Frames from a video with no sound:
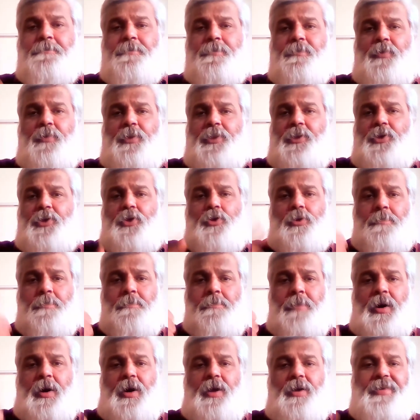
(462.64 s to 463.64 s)
whether you're a
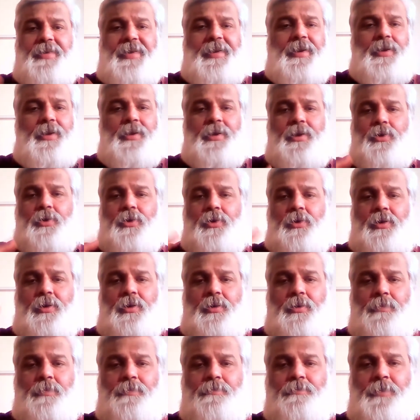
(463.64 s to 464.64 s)
bartender or
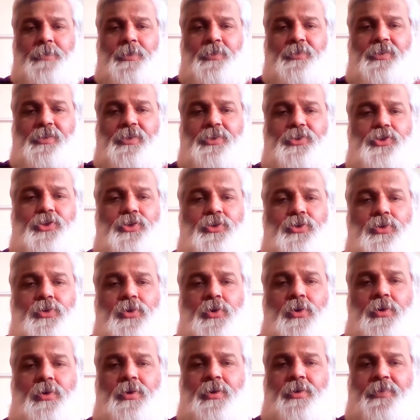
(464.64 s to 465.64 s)
a musician
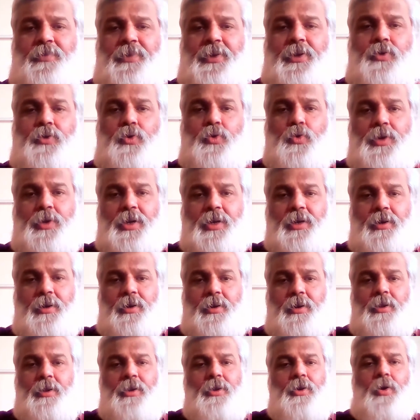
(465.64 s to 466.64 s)
or a recruiter